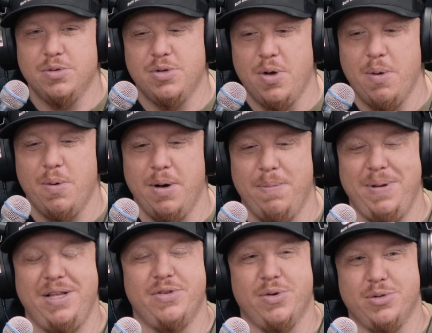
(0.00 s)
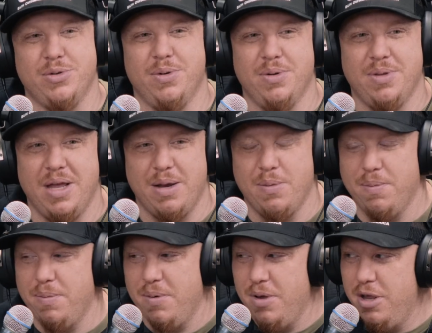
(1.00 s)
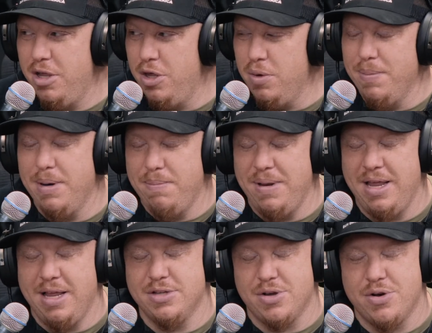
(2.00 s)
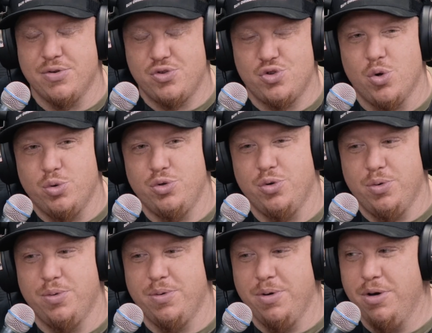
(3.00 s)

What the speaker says: So I want to be social. Like, human beings are social